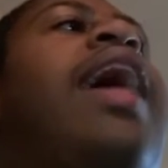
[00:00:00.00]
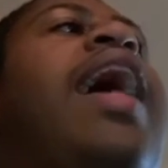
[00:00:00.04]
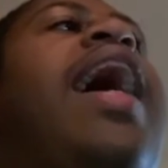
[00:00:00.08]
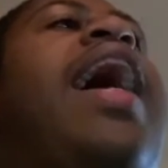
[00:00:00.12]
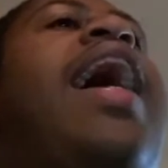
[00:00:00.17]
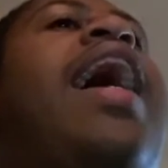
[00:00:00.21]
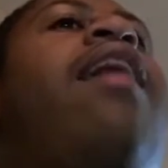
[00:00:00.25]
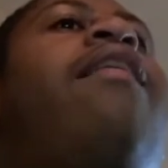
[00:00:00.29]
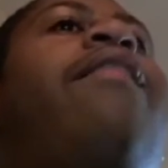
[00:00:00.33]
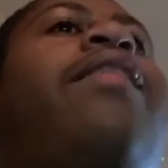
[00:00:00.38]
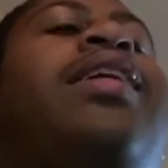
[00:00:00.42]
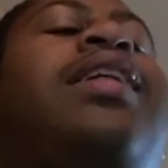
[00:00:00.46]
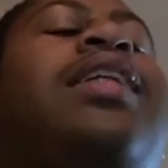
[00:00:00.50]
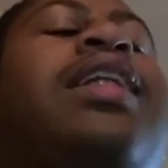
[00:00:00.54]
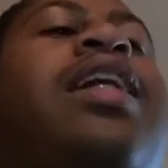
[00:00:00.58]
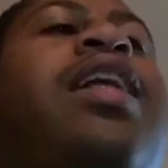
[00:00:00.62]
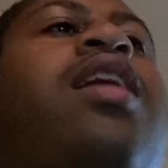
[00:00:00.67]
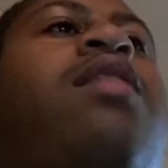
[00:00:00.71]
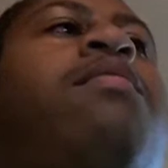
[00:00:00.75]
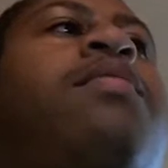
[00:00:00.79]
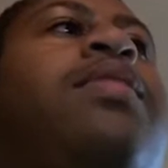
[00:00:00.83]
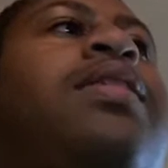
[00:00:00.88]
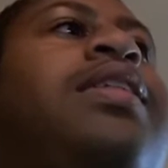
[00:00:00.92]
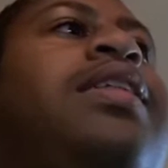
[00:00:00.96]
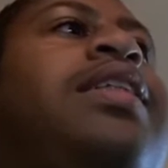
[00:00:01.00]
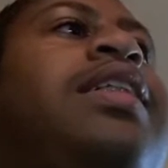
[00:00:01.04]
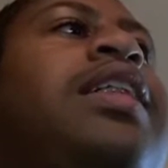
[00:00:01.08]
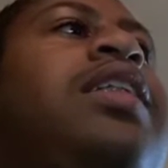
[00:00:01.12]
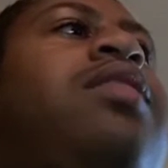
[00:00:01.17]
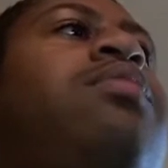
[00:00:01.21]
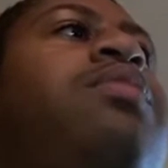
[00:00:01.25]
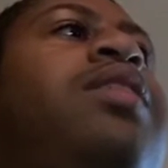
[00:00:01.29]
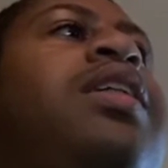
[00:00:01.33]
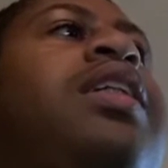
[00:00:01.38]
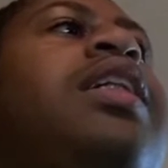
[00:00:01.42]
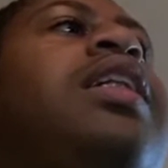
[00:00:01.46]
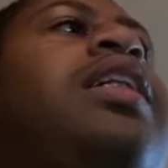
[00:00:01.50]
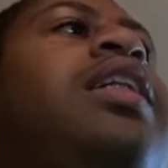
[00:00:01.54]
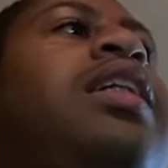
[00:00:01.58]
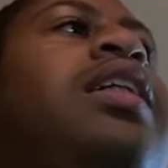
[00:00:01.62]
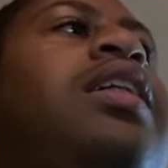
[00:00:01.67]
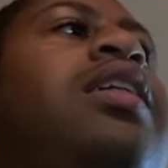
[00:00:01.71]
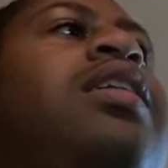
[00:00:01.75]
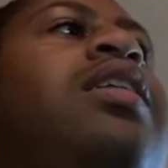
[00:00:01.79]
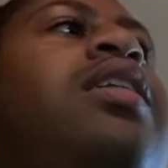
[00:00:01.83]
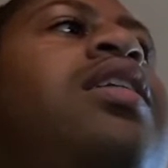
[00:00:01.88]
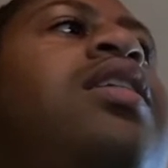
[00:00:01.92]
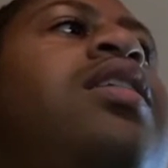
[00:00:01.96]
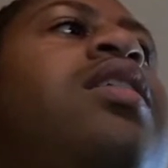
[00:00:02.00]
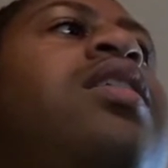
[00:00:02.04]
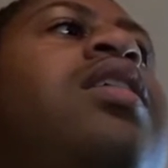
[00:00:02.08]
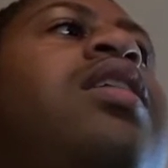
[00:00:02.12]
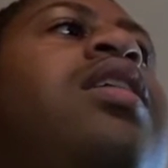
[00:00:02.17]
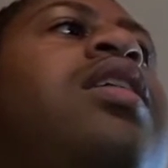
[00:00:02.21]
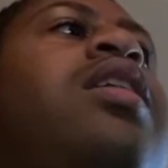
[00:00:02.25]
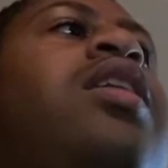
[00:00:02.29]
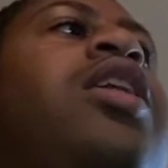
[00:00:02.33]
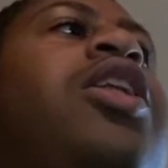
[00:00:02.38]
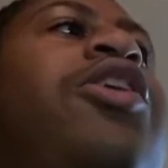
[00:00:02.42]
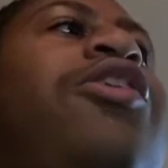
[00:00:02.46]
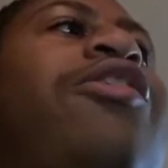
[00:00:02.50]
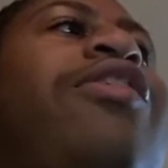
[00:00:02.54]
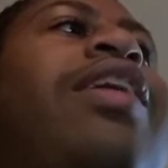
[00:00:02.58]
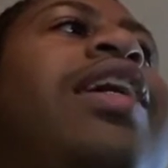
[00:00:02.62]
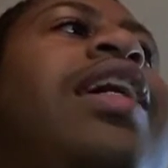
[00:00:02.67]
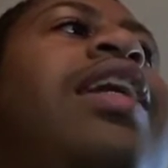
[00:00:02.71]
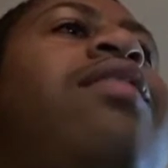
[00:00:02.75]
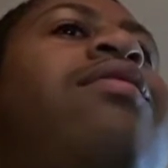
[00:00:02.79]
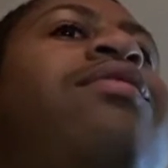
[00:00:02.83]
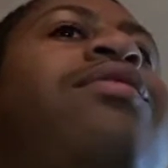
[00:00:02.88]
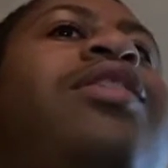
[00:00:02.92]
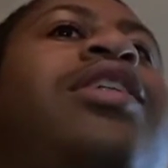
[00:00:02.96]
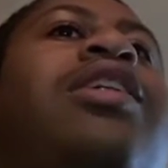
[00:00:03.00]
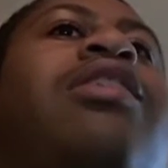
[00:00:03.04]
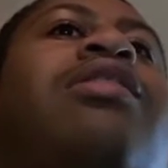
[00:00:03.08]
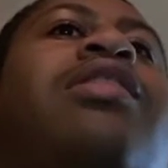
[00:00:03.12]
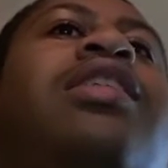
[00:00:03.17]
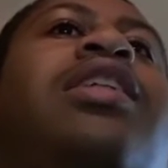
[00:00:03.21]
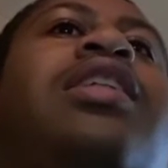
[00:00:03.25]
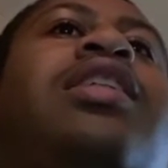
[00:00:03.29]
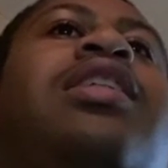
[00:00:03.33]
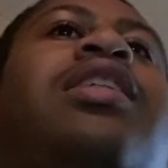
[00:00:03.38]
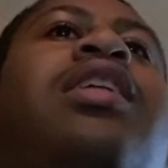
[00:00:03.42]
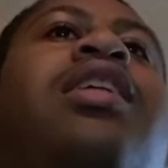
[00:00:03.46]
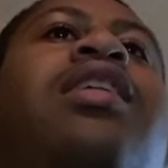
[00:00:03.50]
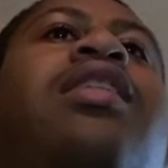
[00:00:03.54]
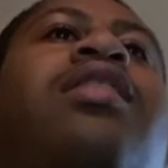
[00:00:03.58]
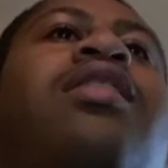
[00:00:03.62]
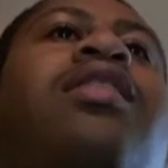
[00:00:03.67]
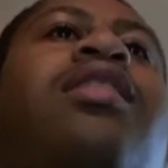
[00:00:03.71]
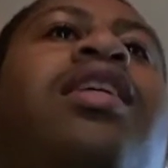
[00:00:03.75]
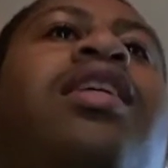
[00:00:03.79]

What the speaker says: I have this at number 6 because you have Tony Stark.